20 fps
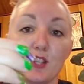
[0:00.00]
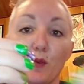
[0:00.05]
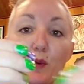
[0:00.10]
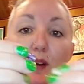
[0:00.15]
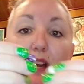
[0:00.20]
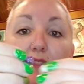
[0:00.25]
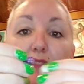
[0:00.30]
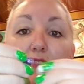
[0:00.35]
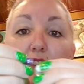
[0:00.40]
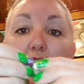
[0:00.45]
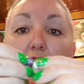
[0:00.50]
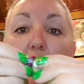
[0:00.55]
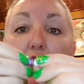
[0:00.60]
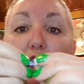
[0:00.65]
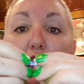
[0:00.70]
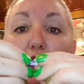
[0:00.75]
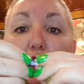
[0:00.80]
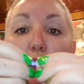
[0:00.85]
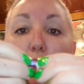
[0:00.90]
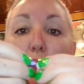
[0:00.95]
So whatever
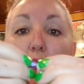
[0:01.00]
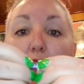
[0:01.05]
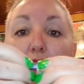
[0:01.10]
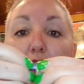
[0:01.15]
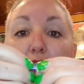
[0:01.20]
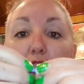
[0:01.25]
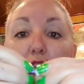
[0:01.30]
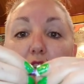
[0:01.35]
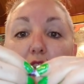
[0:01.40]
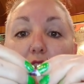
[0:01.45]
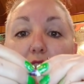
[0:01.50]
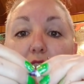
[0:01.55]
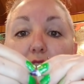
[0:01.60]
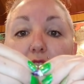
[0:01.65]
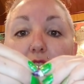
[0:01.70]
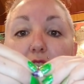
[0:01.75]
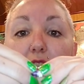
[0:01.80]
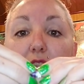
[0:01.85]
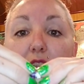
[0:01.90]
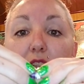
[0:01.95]
color you want your
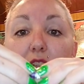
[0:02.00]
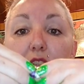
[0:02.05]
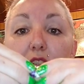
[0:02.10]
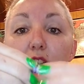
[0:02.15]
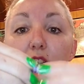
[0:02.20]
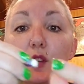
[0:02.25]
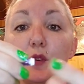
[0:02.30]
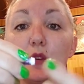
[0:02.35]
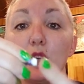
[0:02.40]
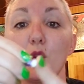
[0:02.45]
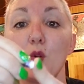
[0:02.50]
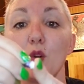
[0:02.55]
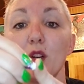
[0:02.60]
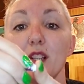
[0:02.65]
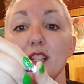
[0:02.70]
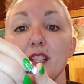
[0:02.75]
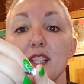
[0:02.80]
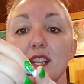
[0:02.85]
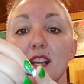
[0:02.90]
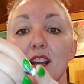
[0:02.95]

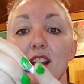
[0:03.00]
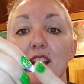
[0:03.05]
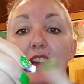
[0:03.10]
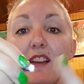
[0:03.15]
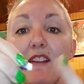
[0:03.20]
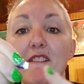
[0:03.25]
unicorn's